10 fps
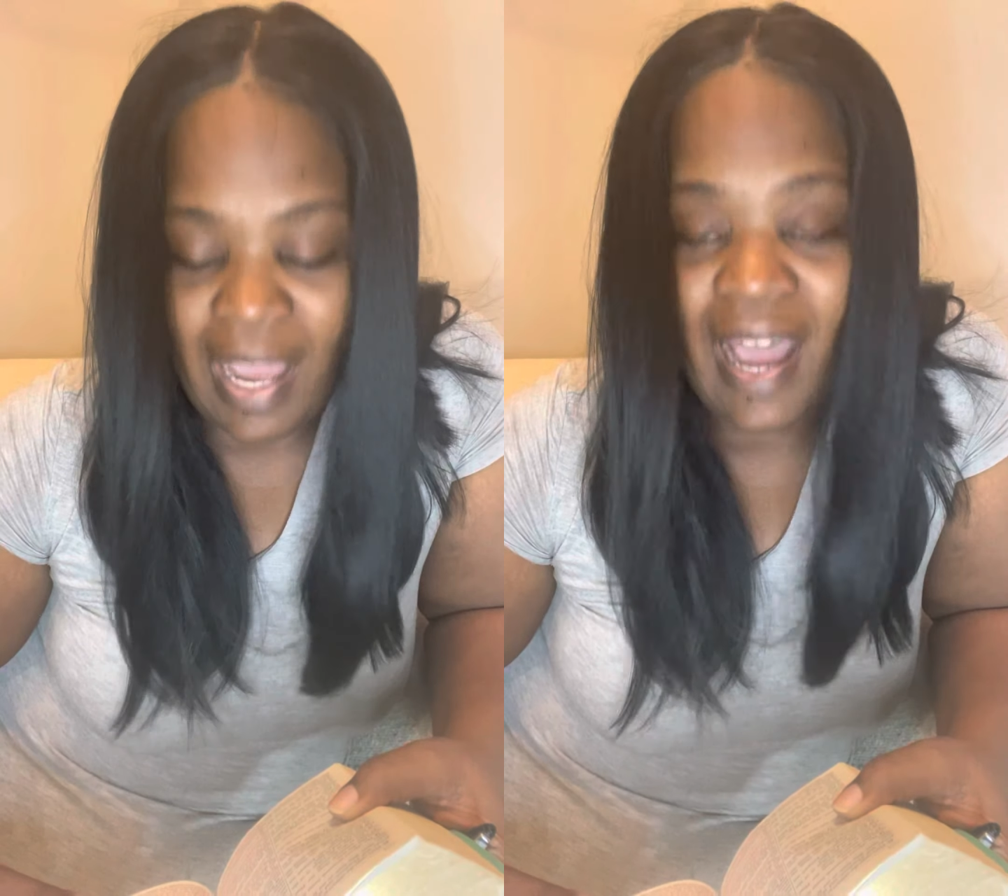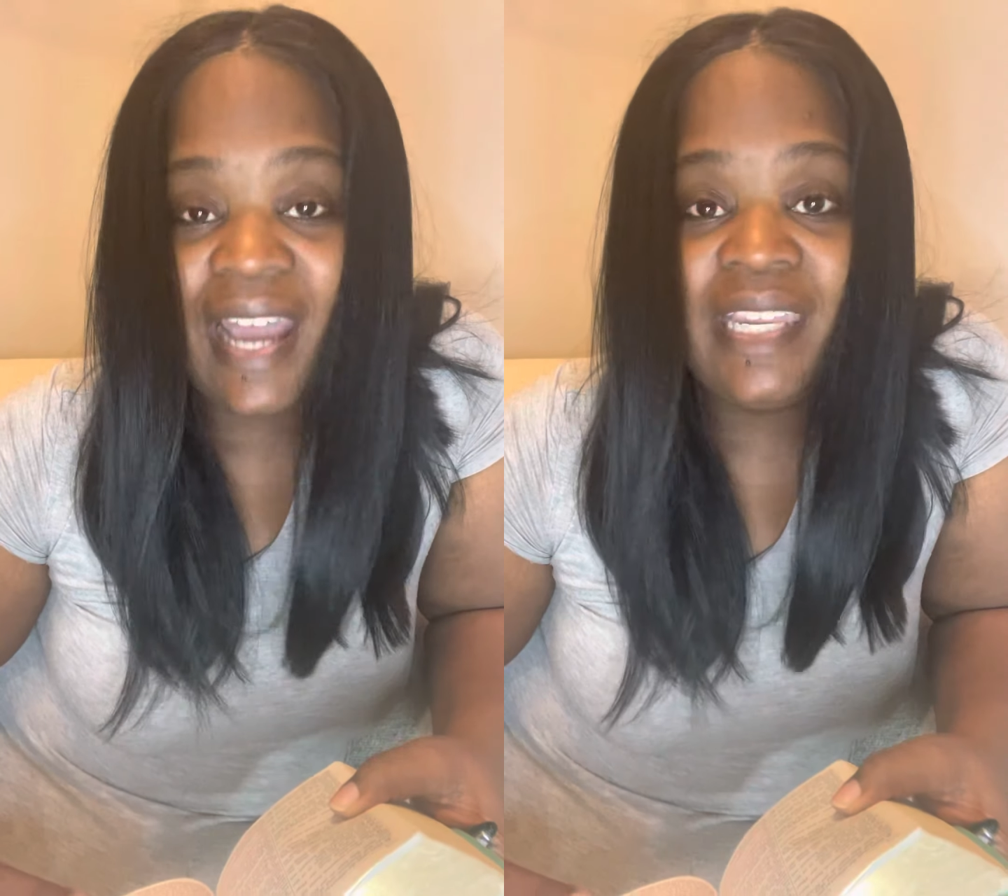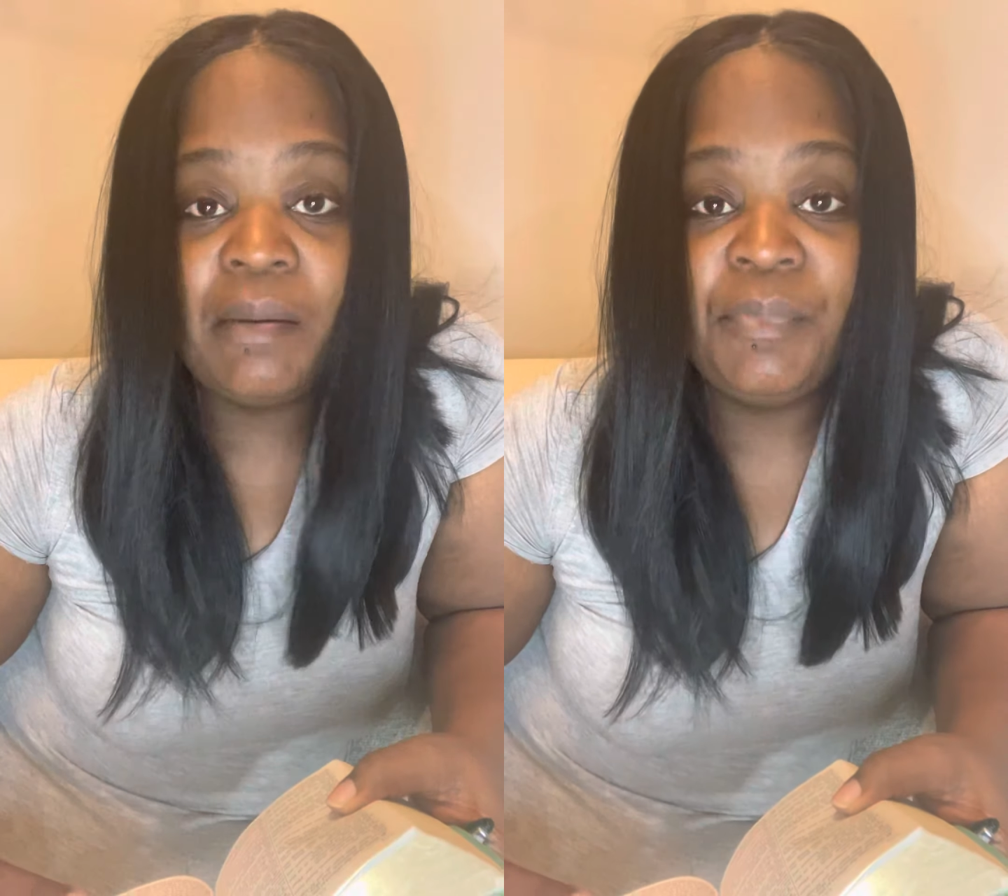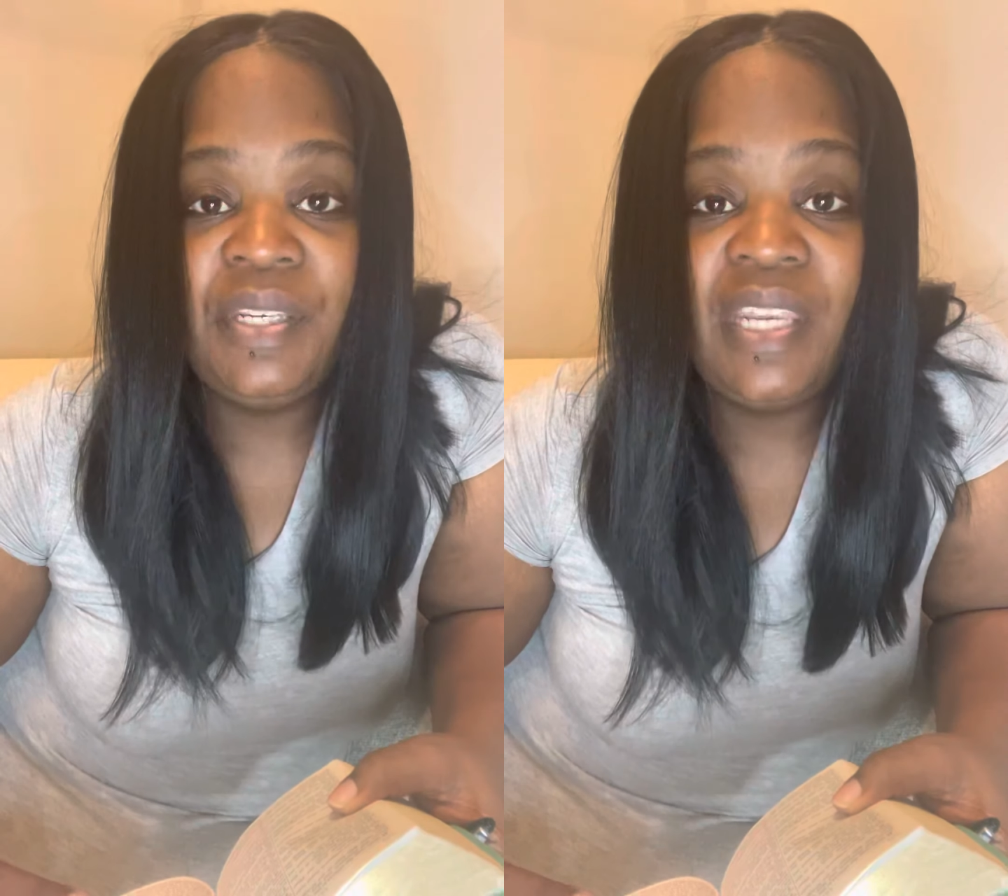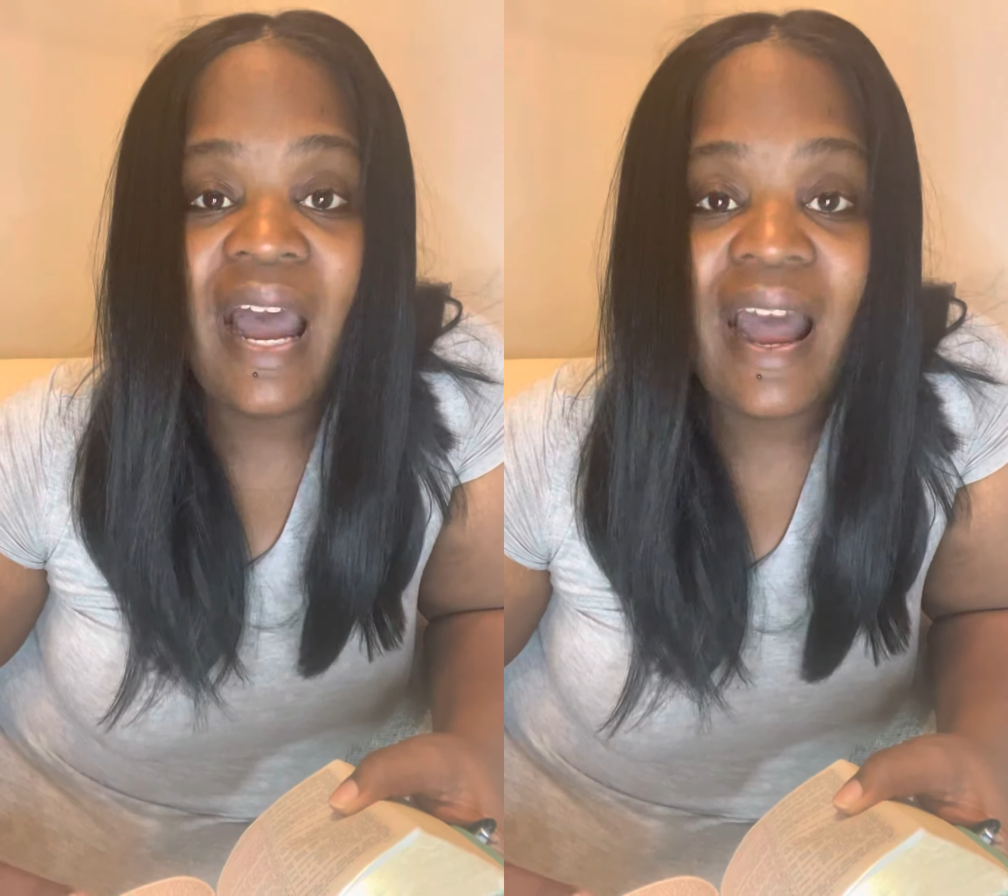I
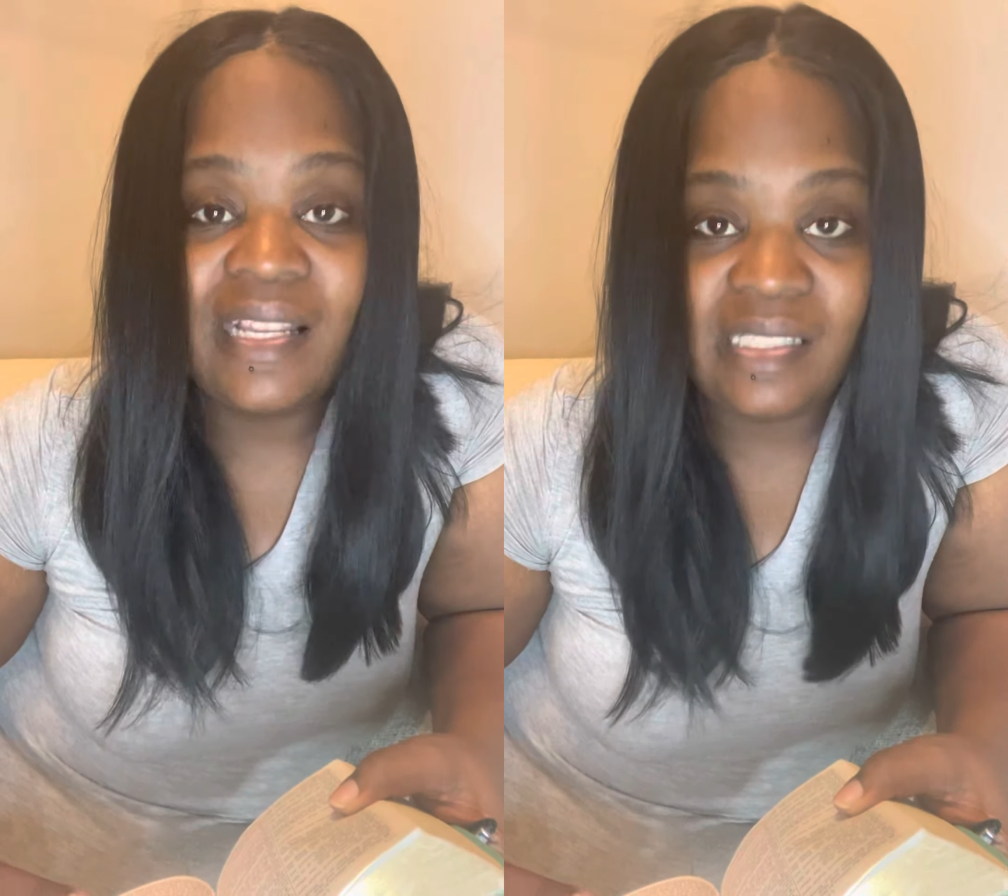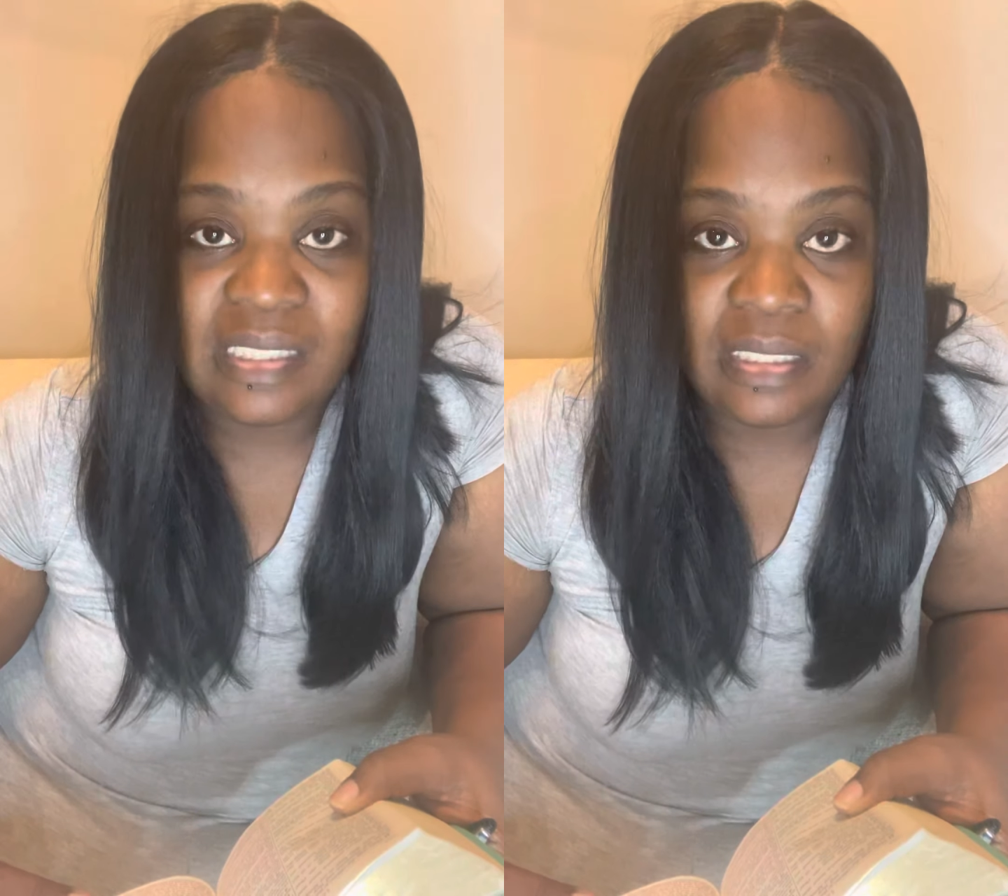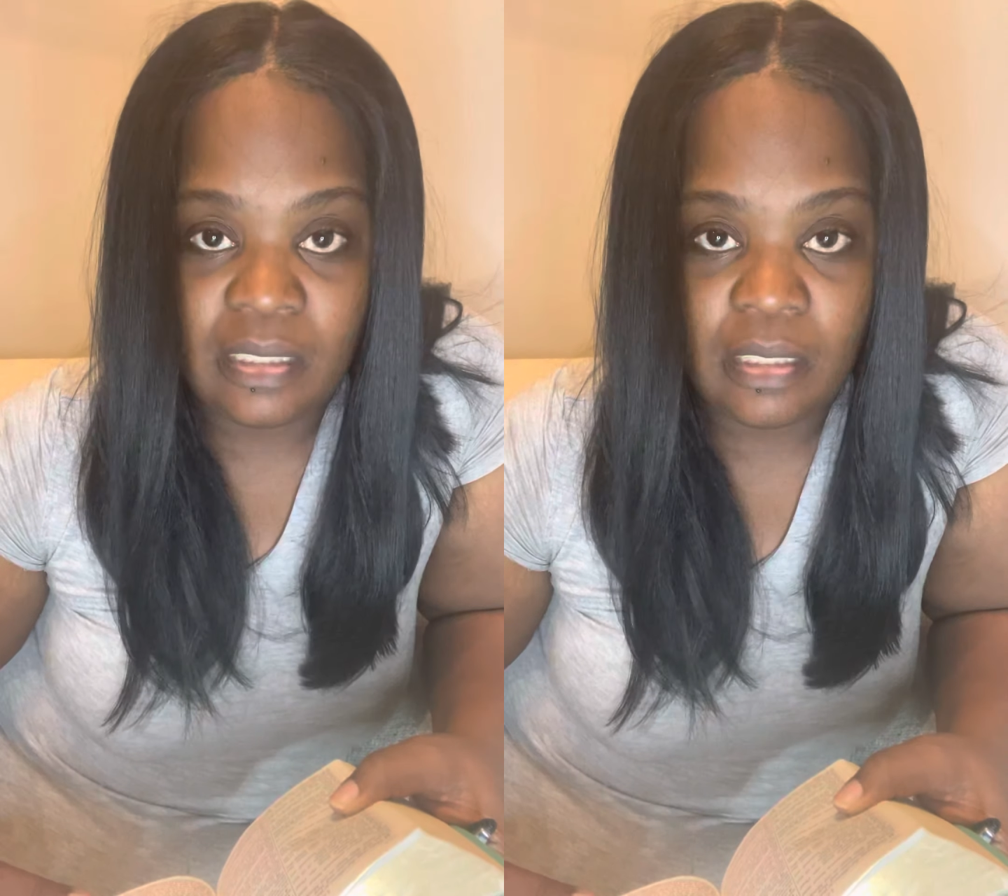am not